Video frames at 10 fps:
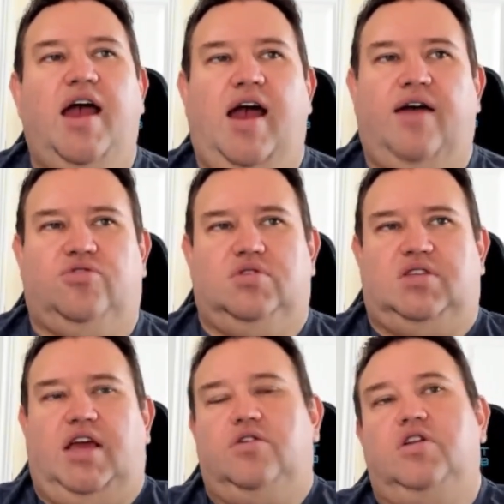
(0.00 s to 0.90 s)
After
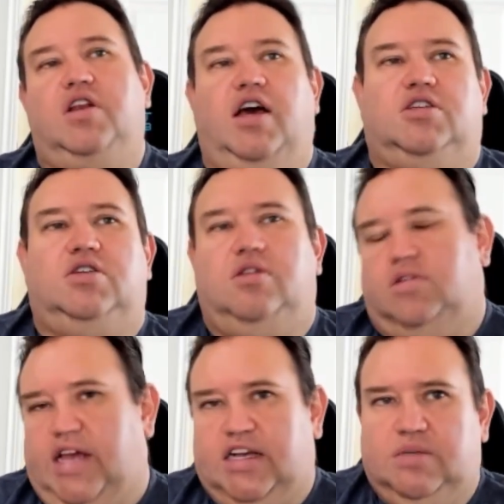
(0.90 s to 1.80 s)
standard deduction, their
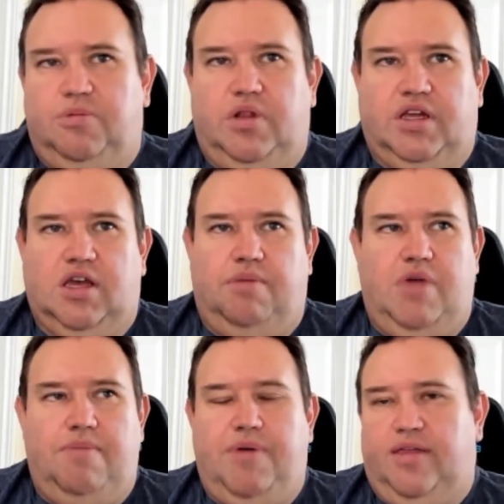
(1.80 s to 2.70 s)
taxable income
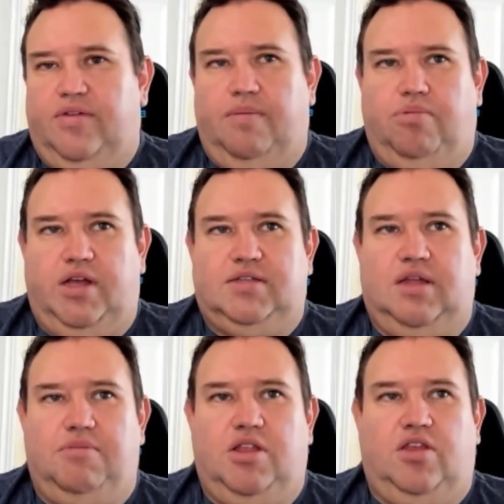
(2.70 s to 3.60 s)
may place
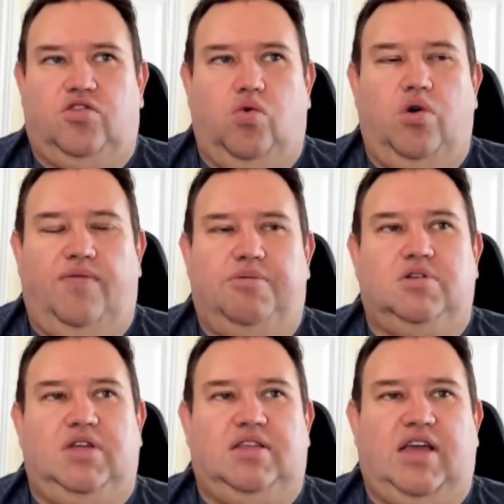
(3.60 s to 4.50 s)
them in the
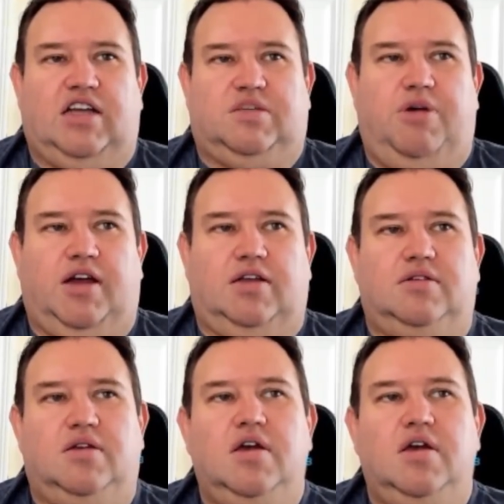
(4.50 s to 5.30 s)
12% tax brackets.